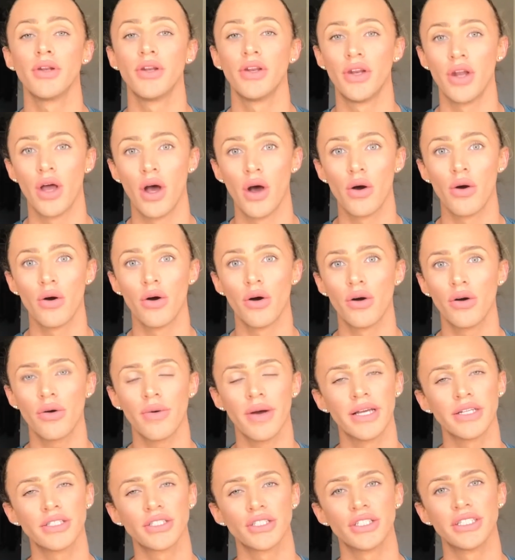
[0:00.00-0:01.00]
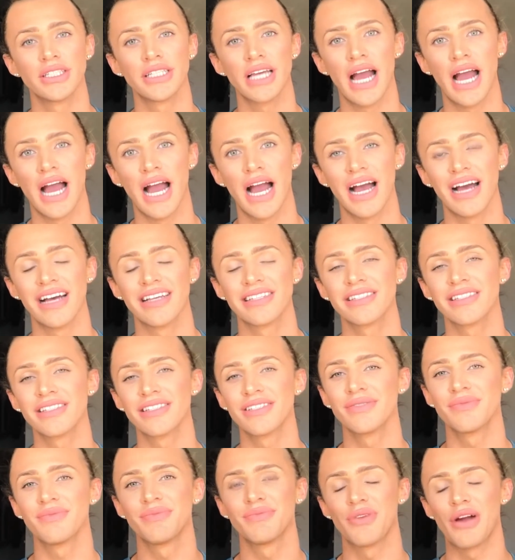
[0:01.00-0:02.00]
No questions
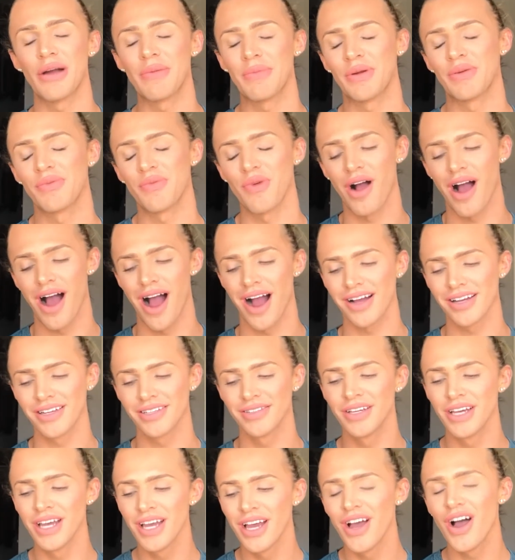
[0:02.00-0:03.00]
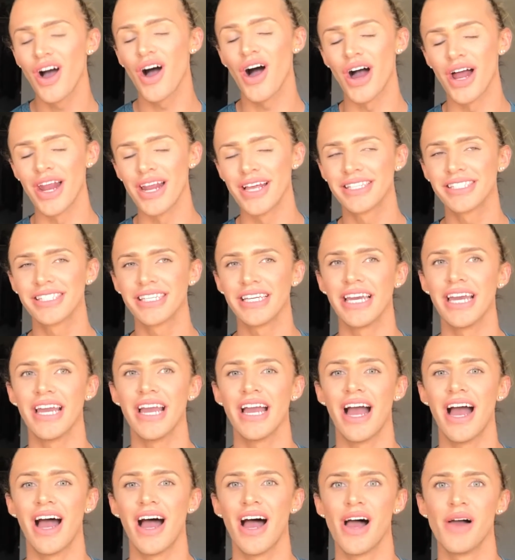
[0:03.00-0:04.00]
asked. Bretman Rock.
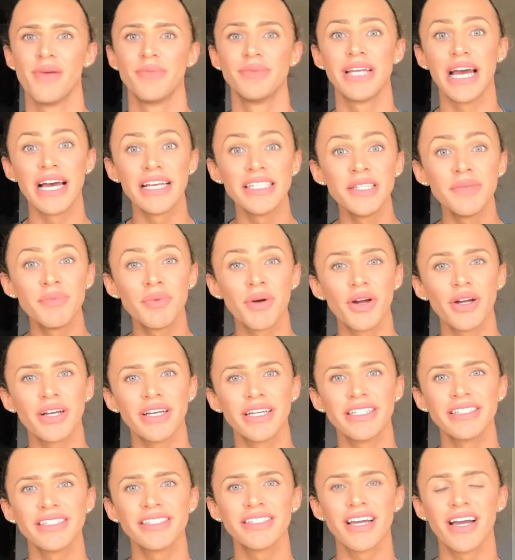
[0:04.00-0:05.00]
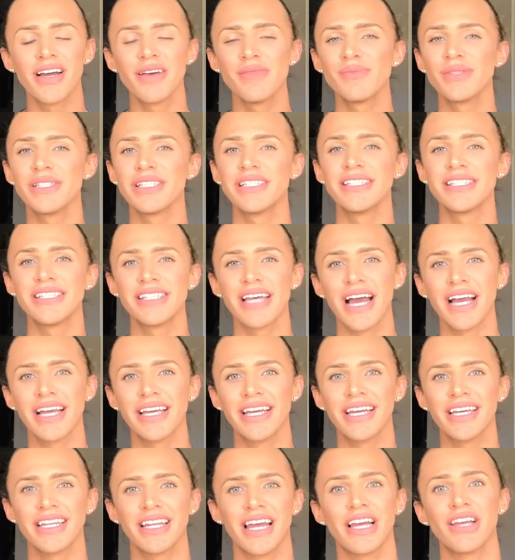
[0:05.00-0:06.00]
Honestly, Desi Perkins comes in
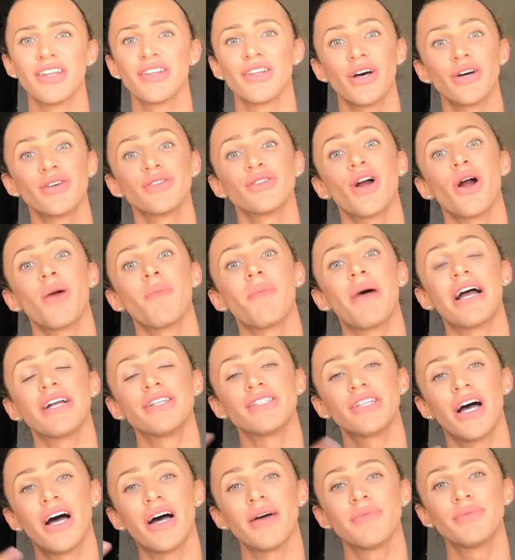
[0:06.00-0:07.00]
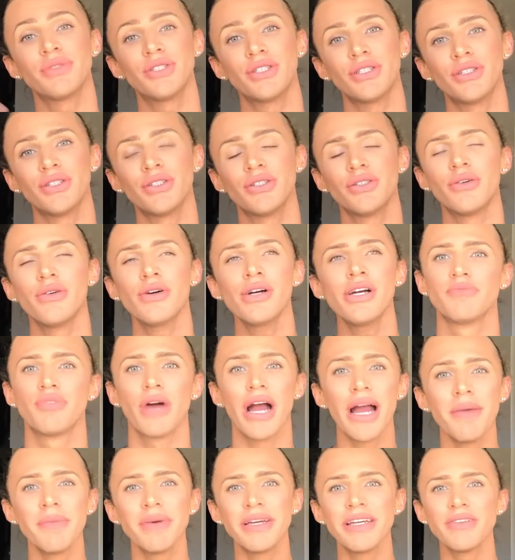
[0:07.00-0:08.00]
second. Like, those are my top two.
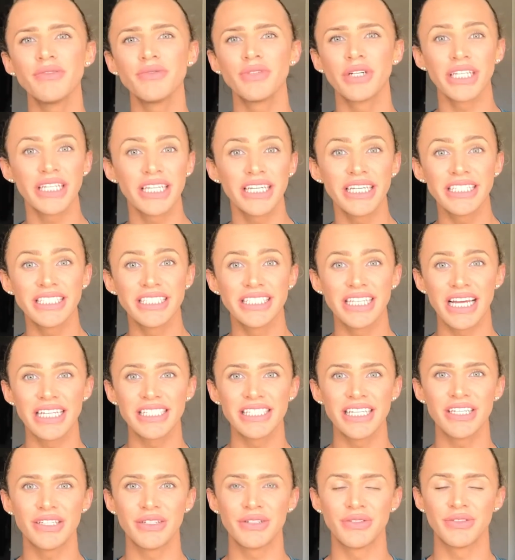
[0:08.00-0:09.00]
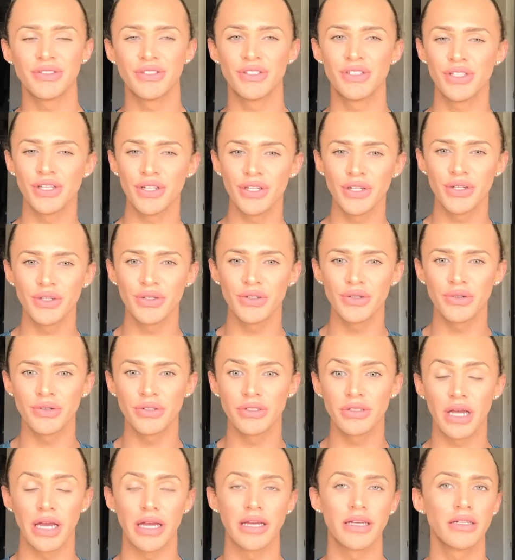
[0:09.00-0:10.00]
Bretman really doesn't do
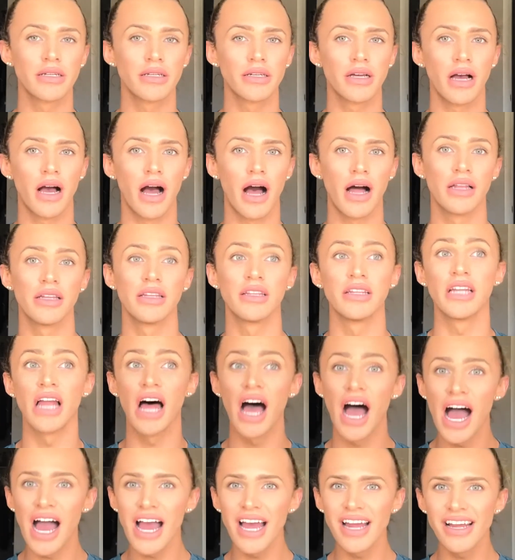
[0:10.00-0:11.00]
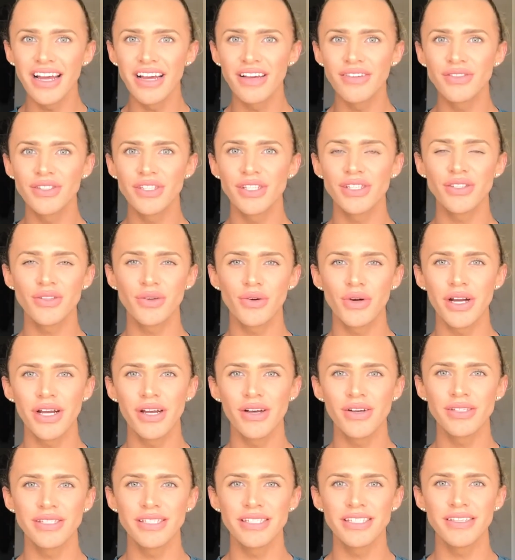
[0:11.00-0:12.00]
like a lot of
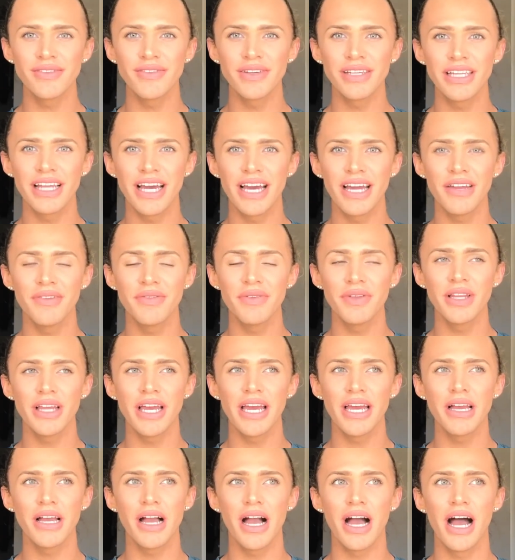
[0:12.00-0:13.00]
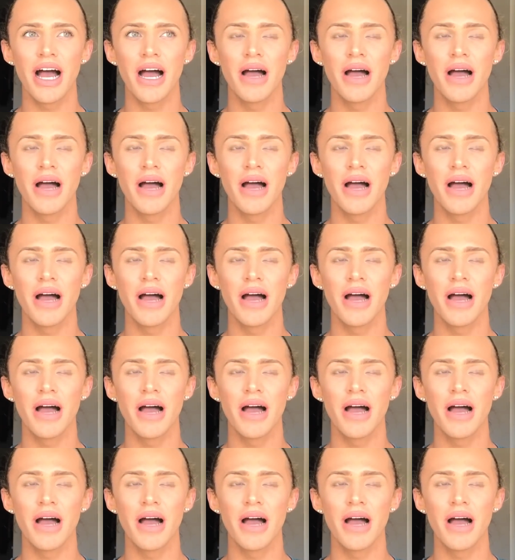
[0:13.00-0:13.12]
tutorials and stuff like that, I feel like.